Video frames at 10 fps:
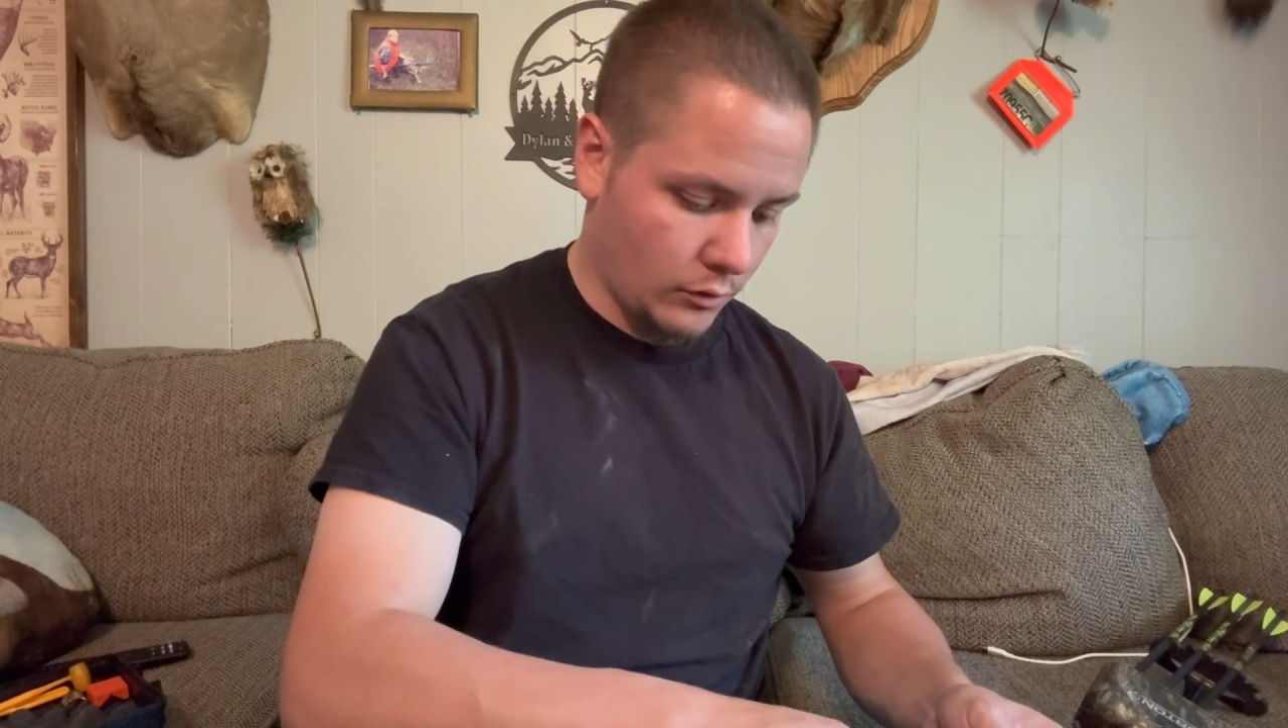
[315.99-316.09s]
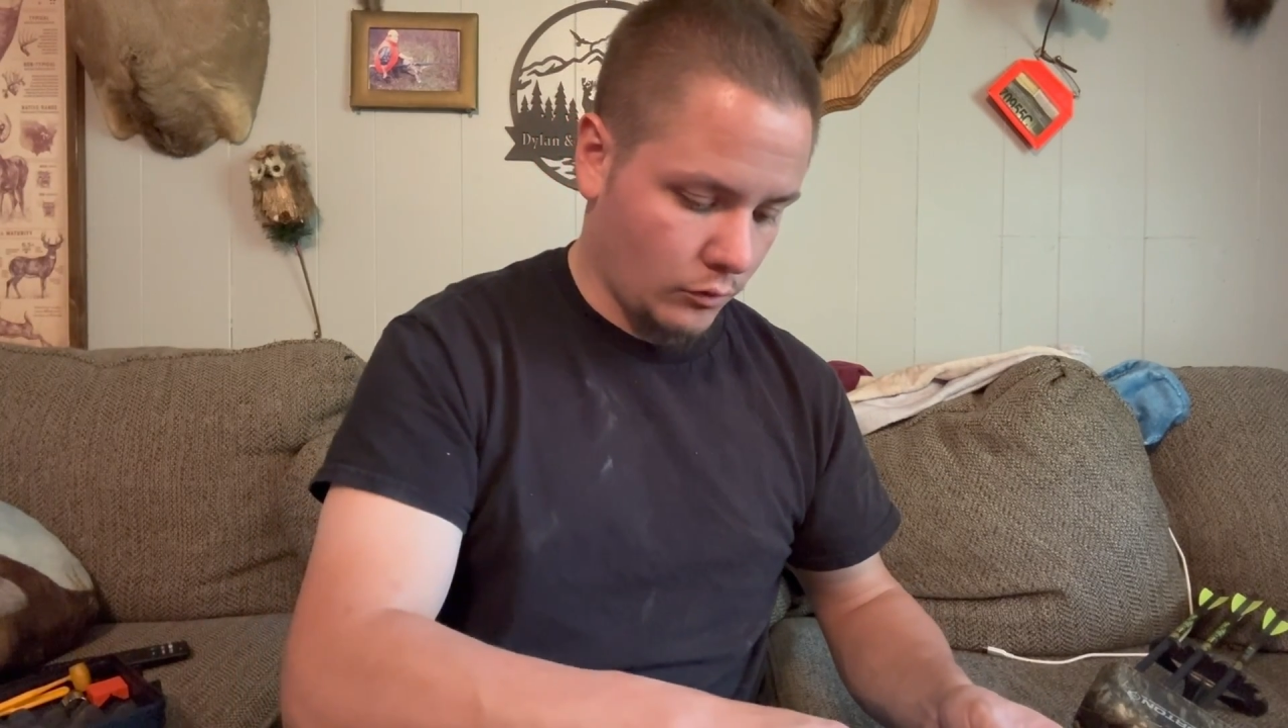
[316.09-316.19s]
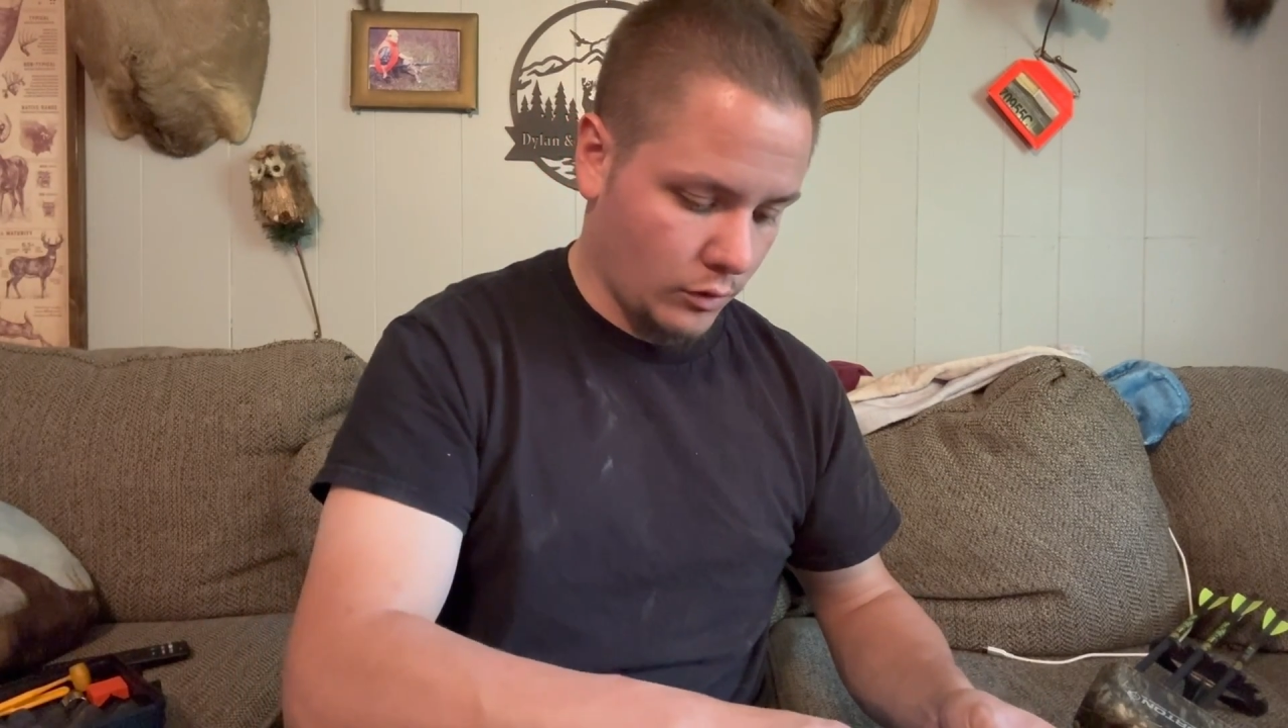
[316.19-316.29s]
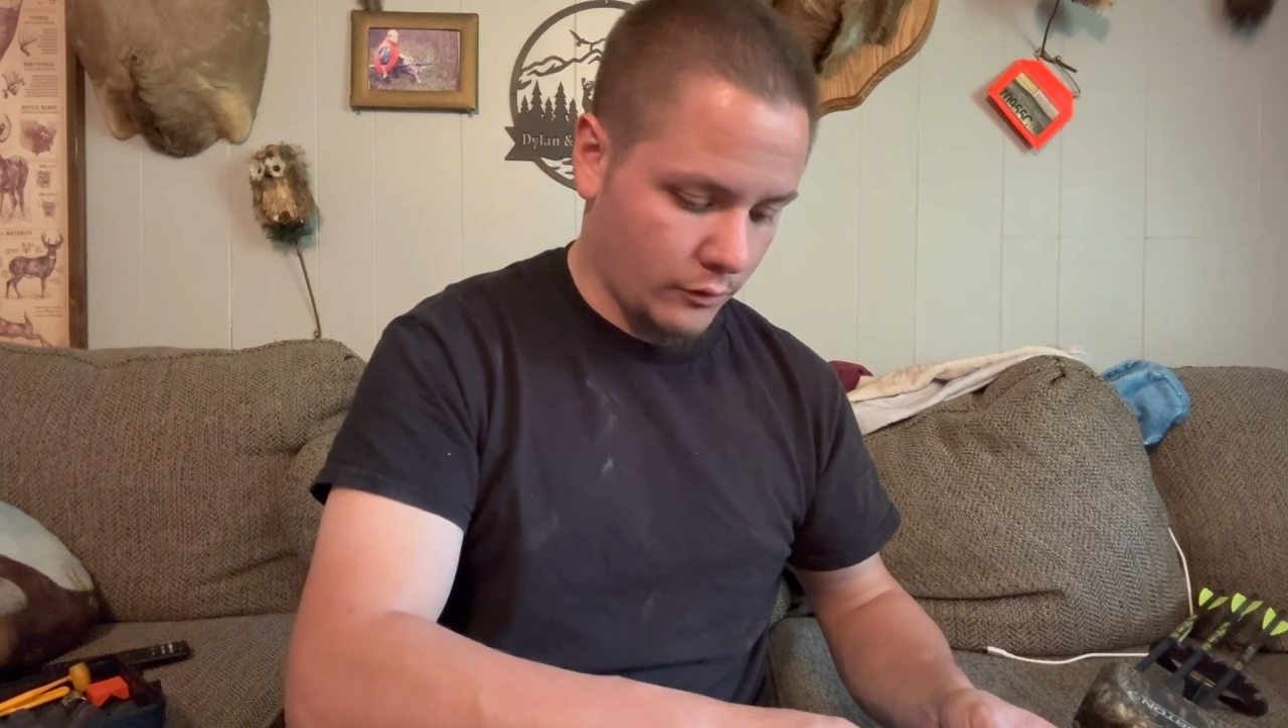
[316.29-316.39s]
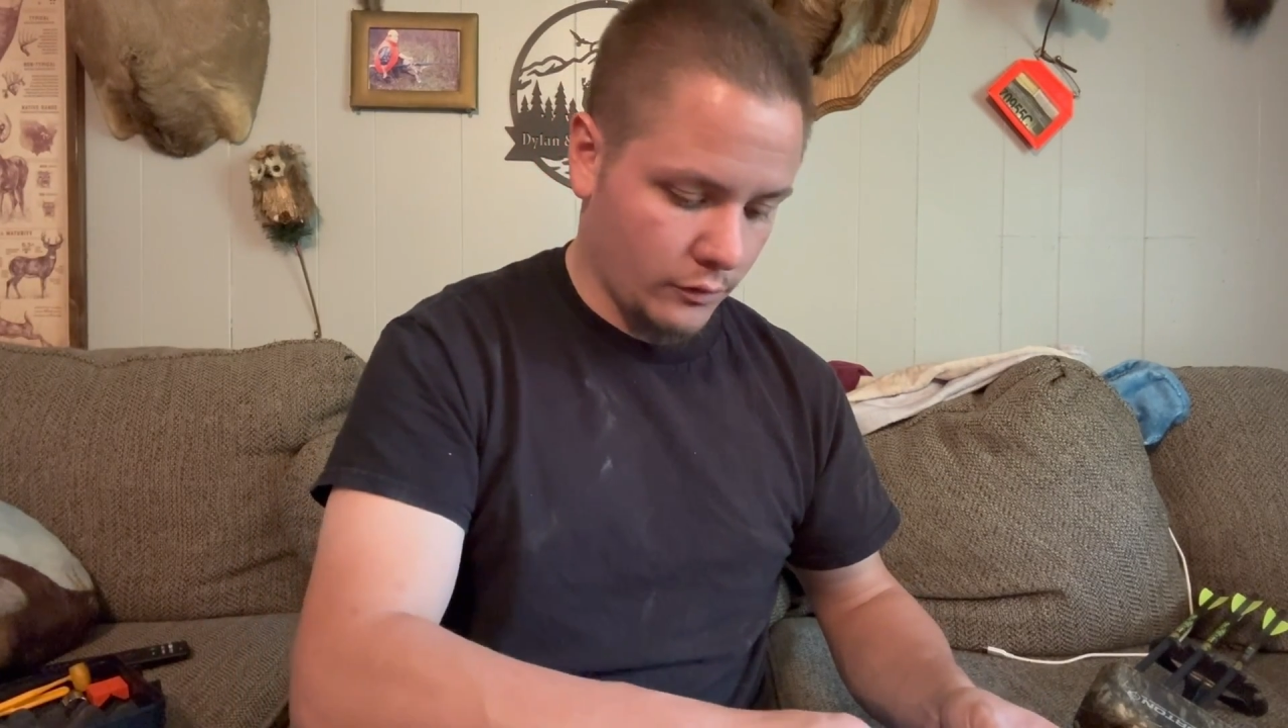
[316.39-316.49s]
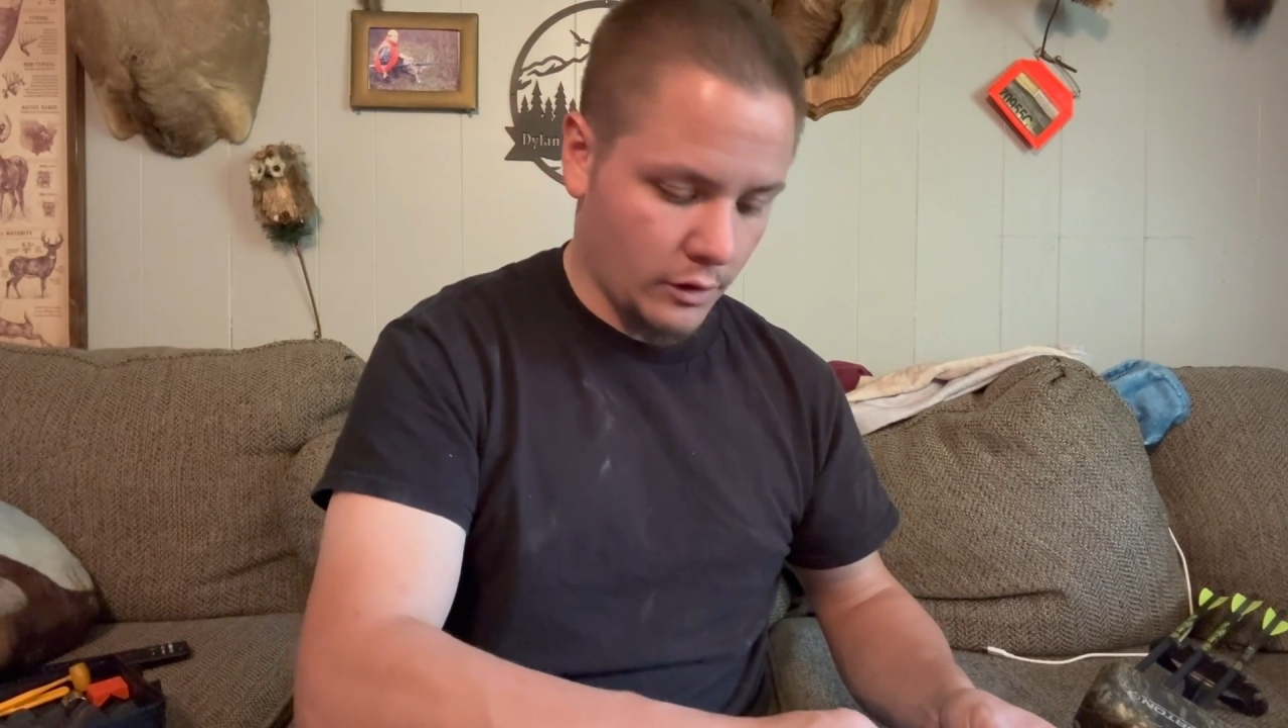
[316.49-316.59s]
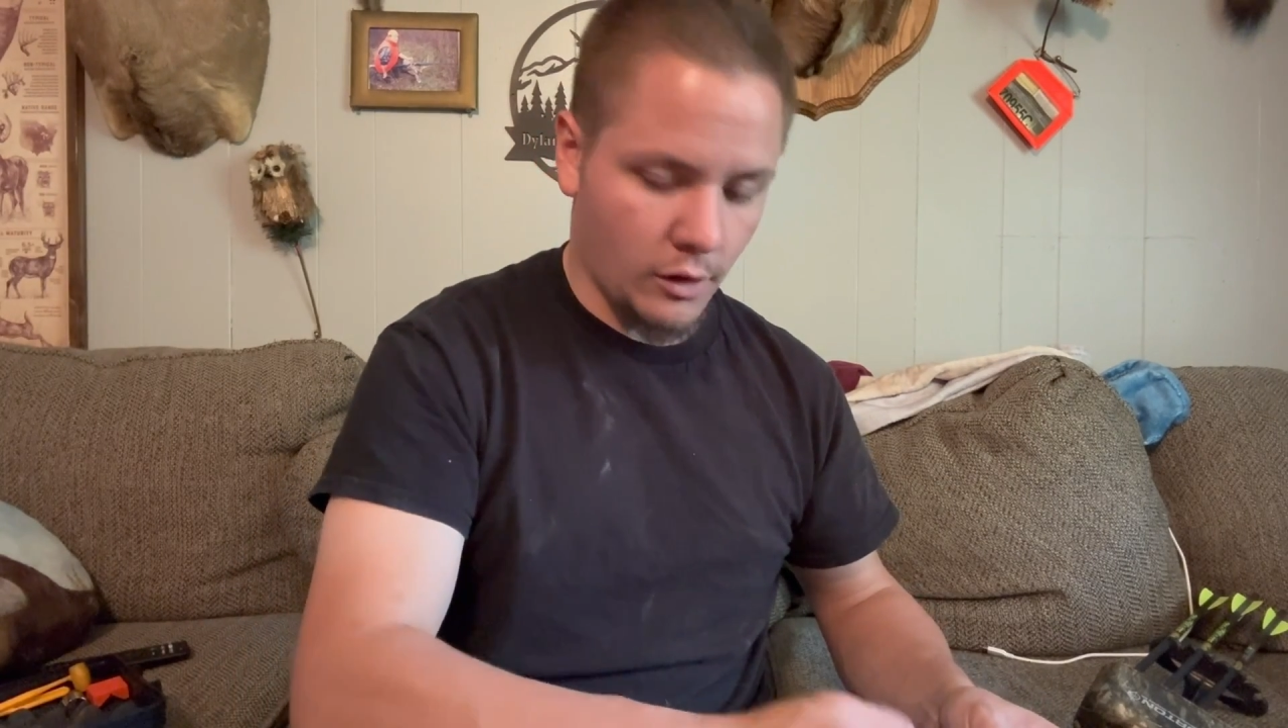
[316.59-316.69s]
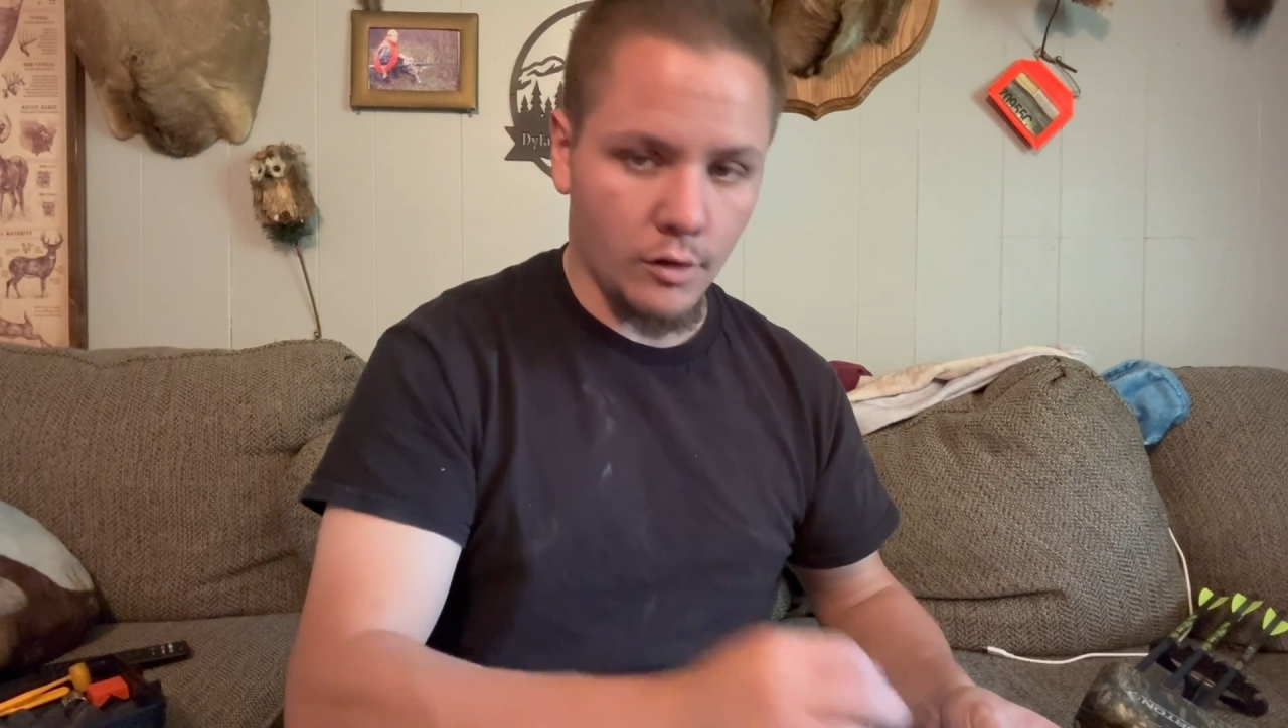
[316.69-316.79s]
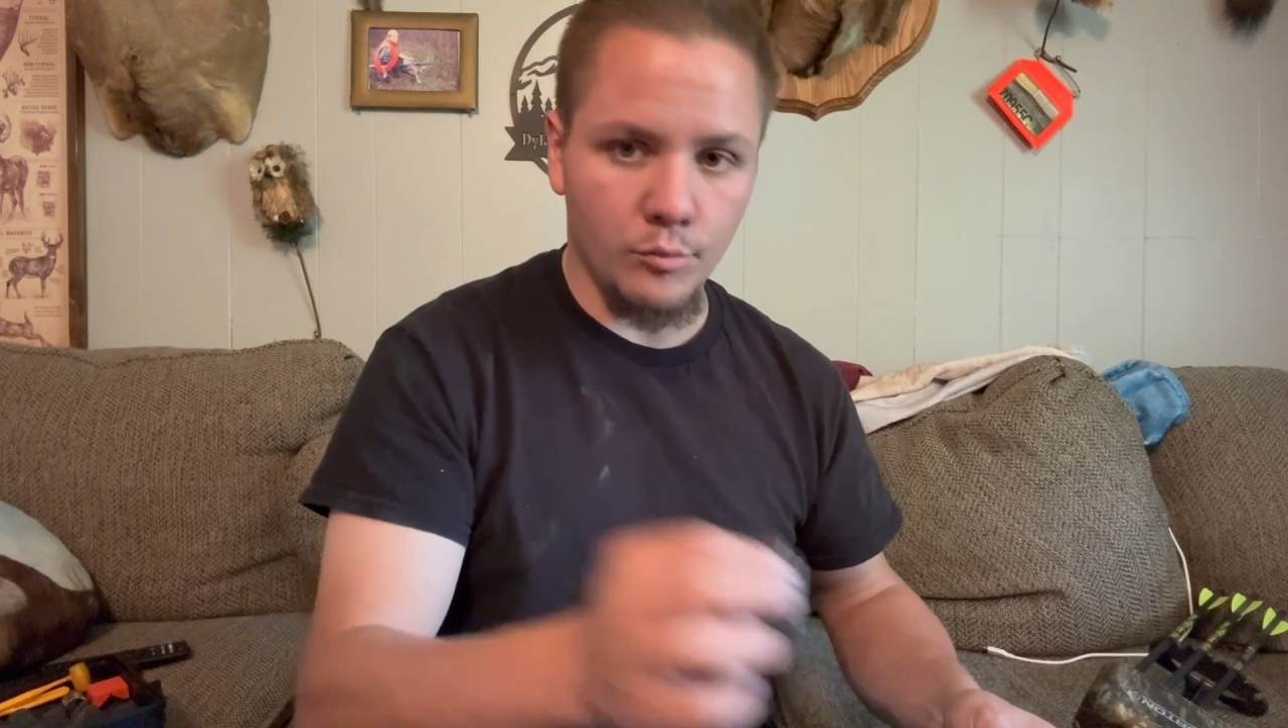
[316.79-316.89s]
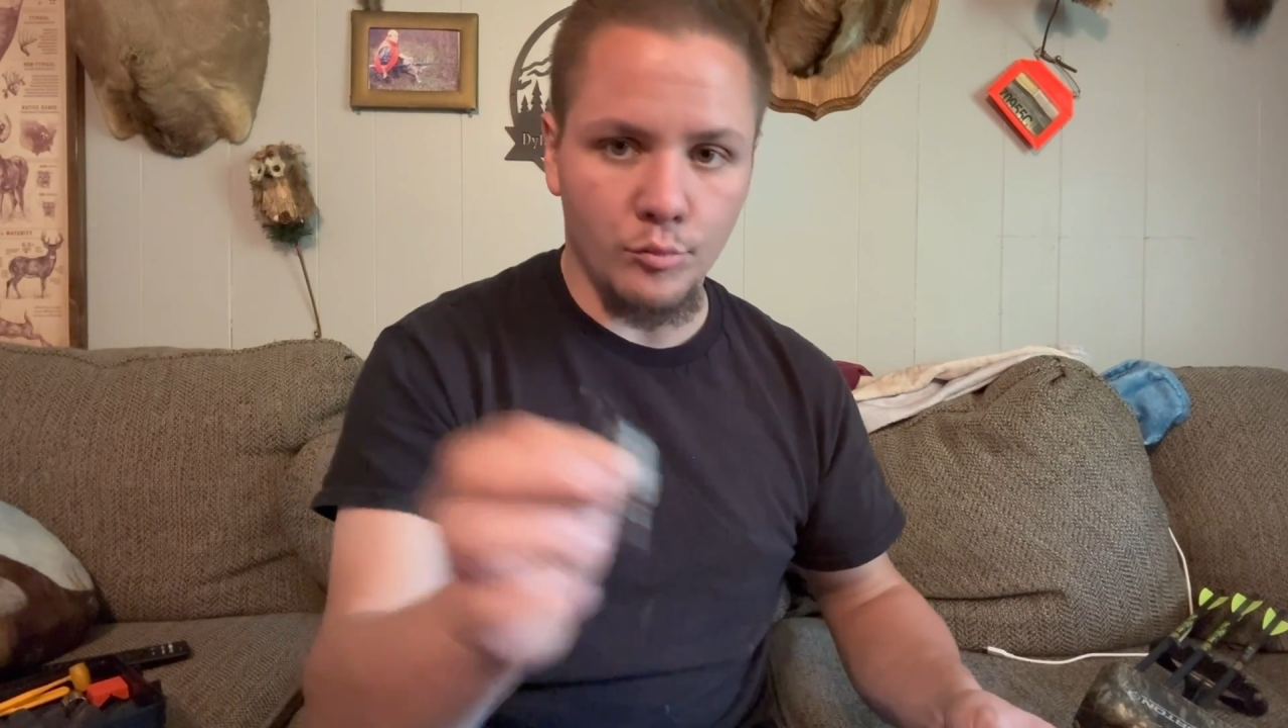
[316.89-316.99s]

one of their